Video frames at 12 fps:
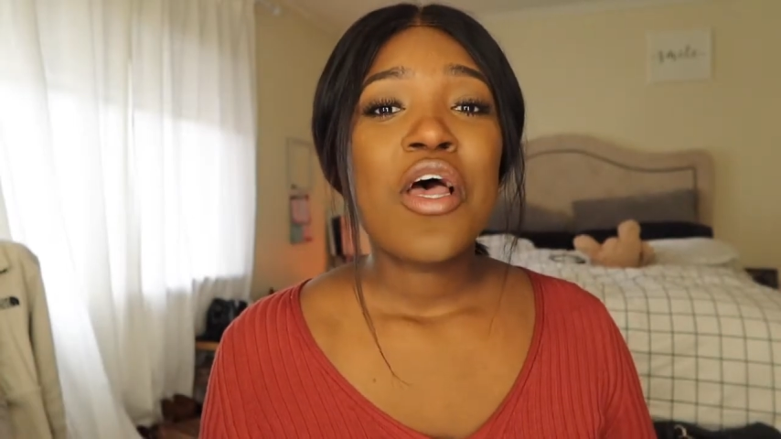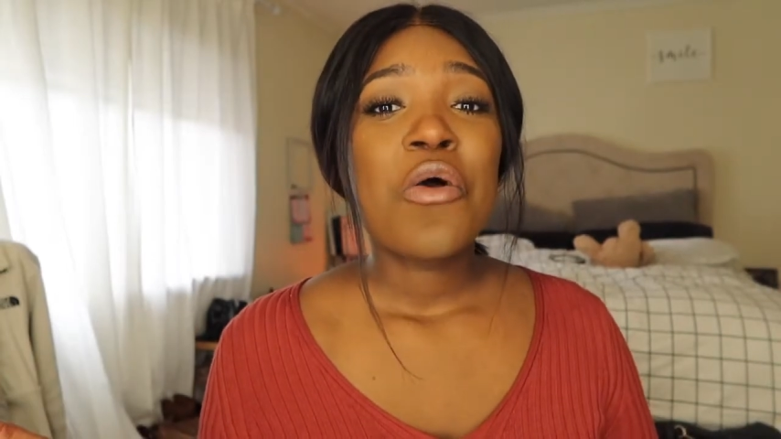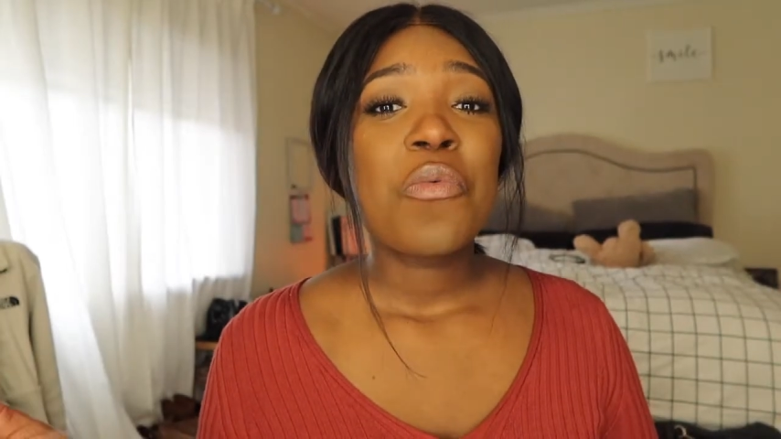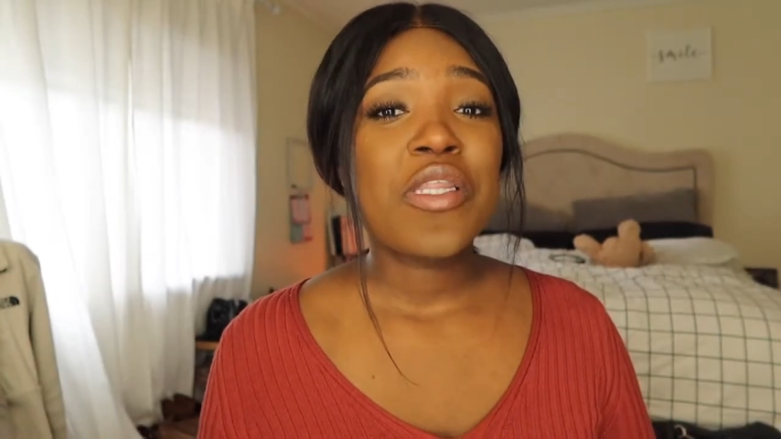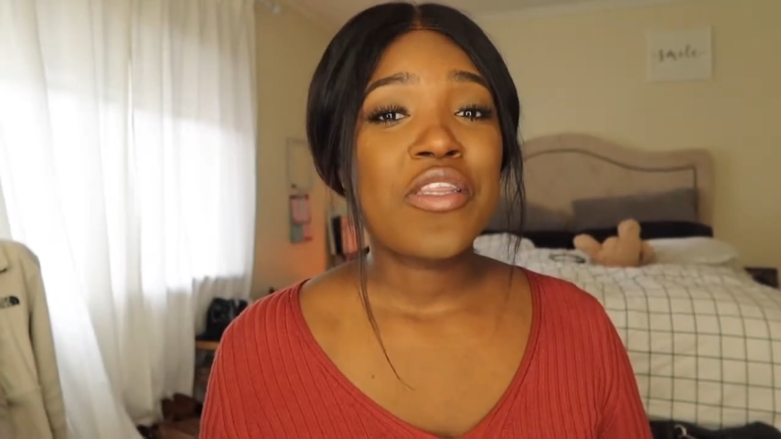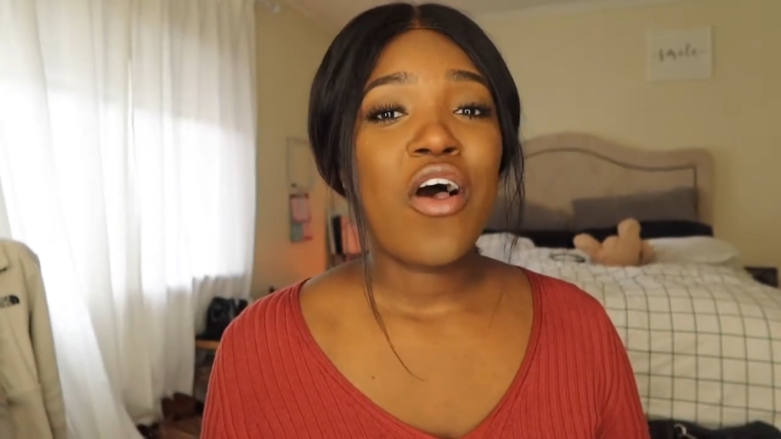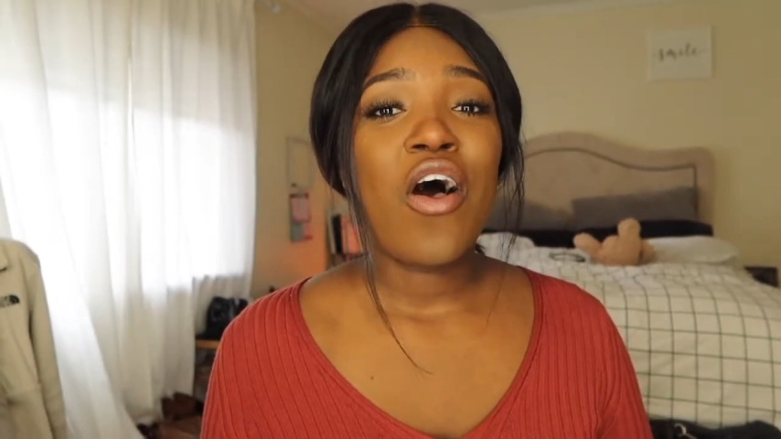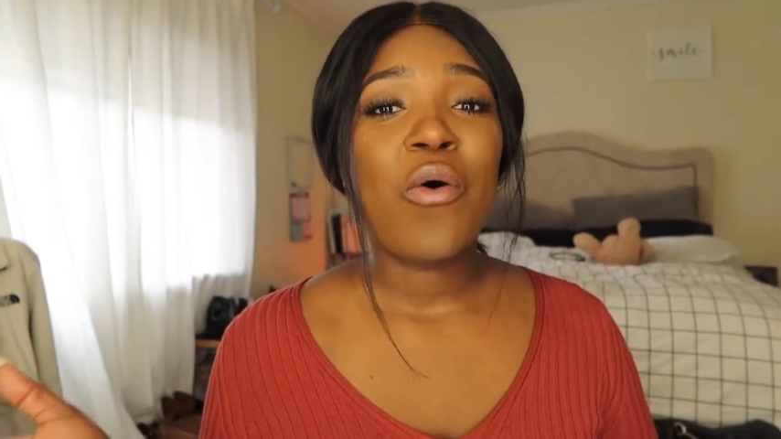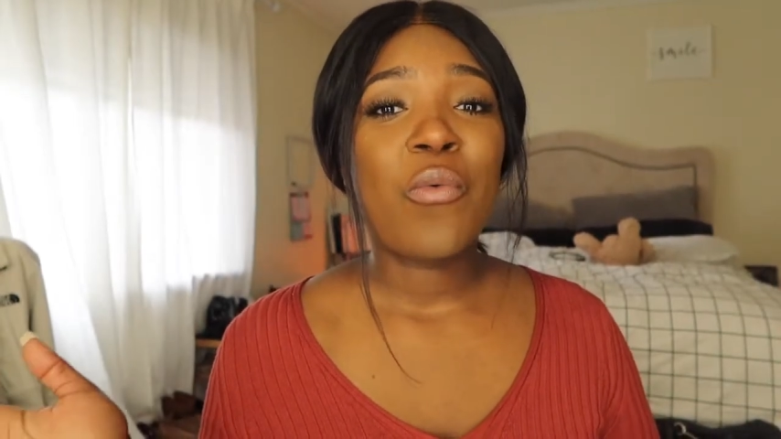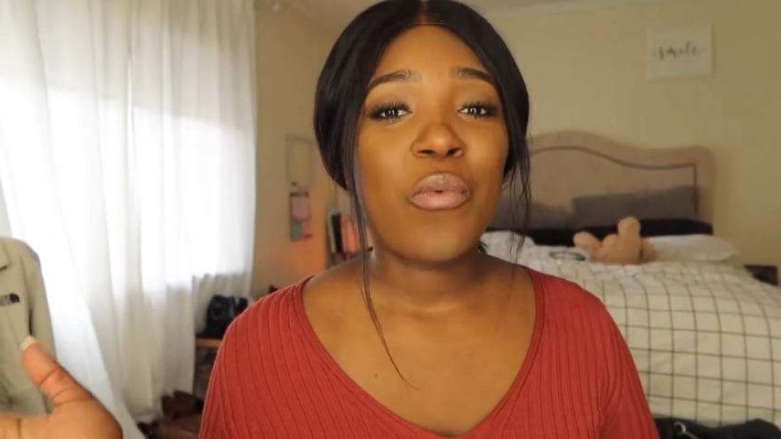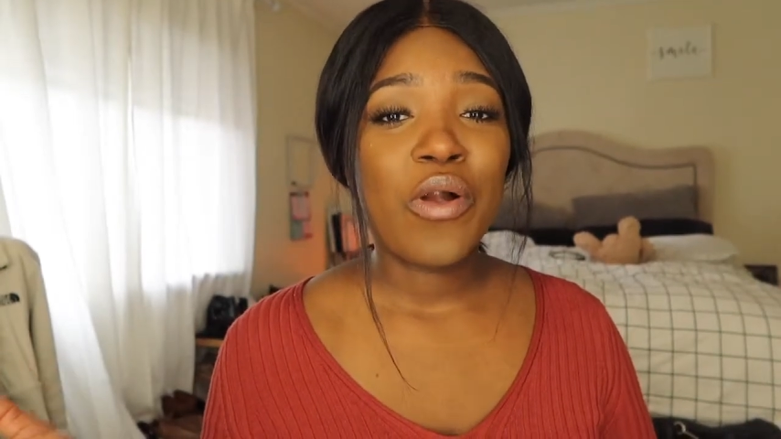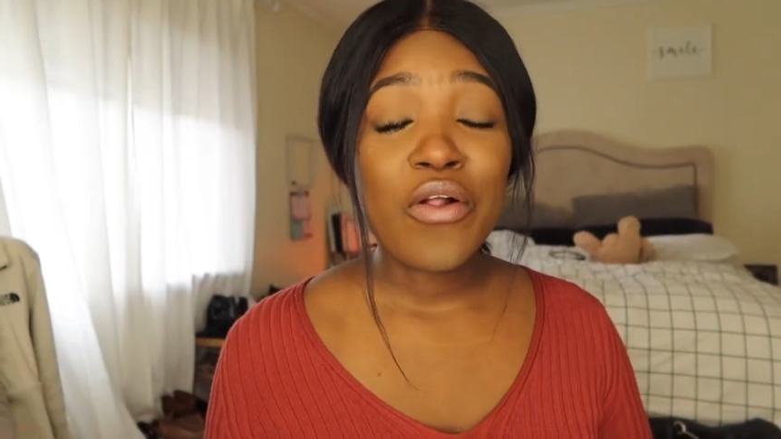with y'all
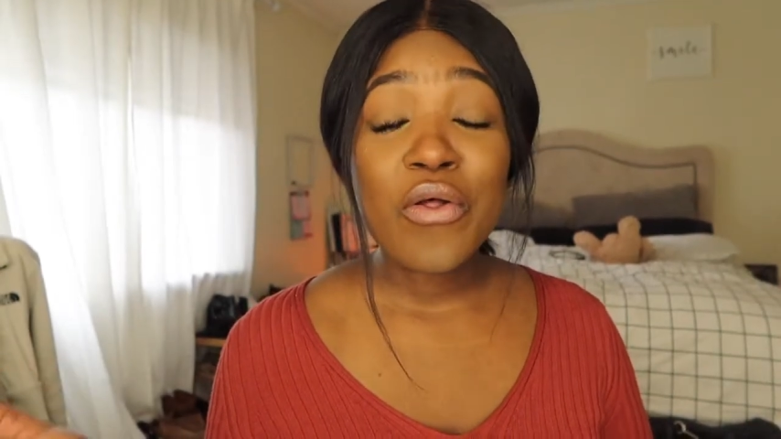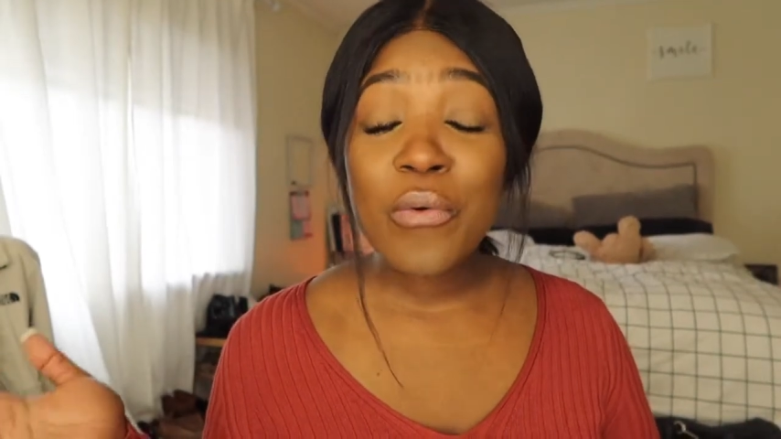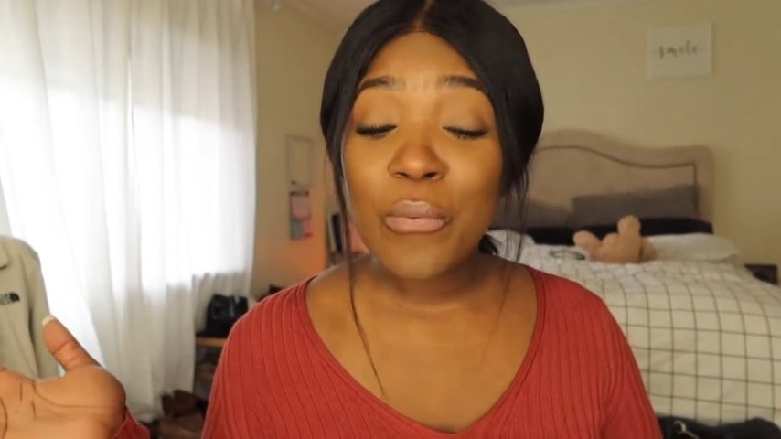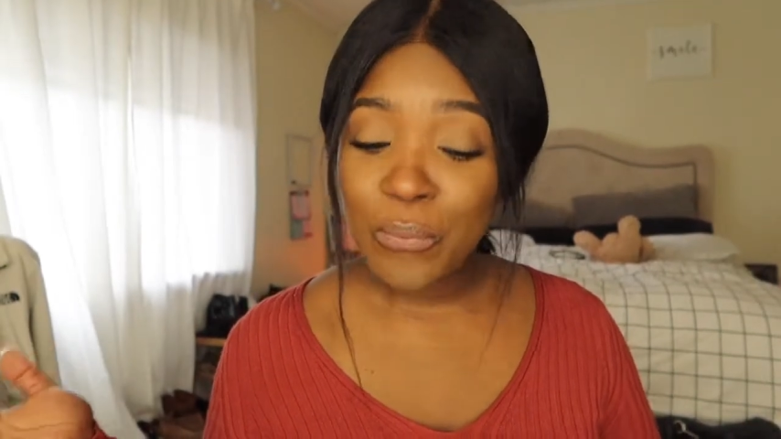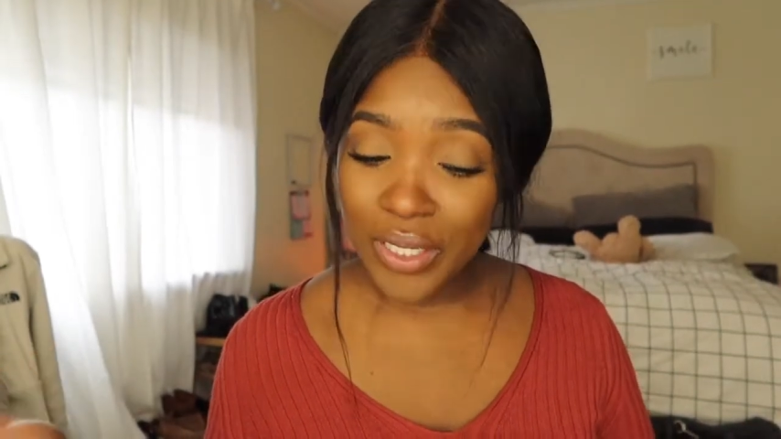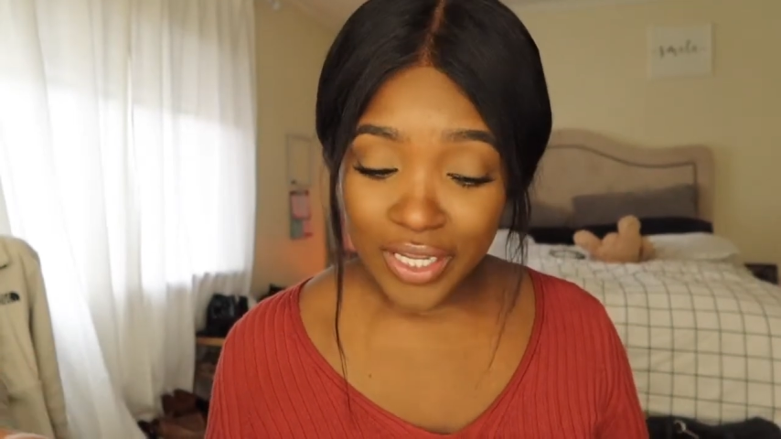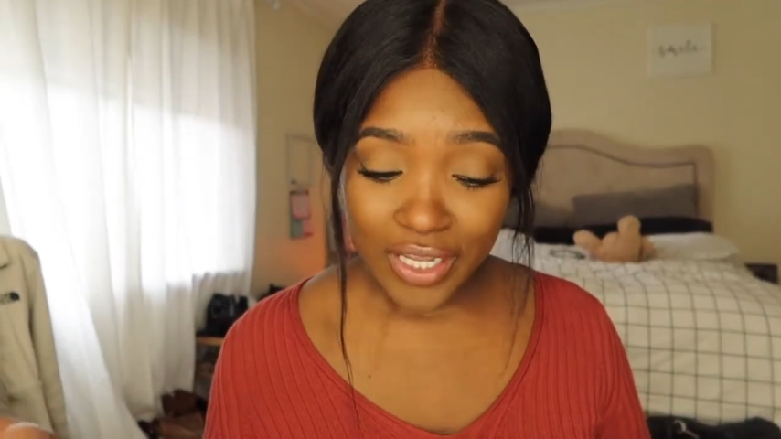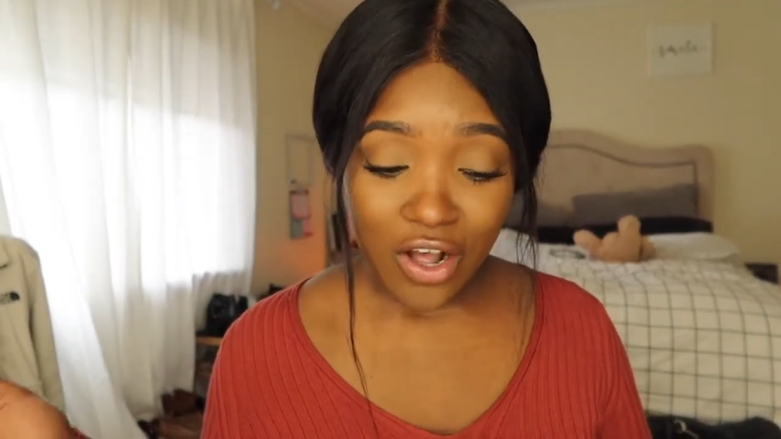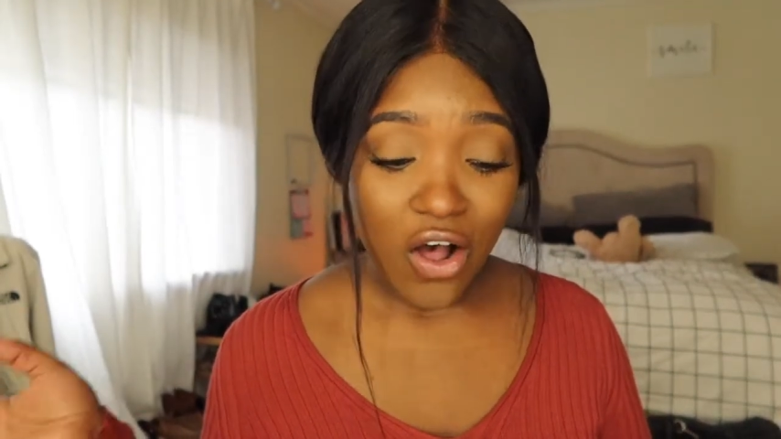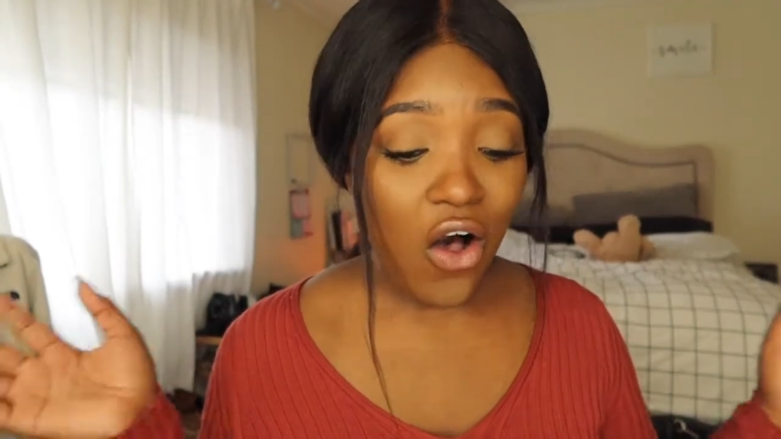real quick.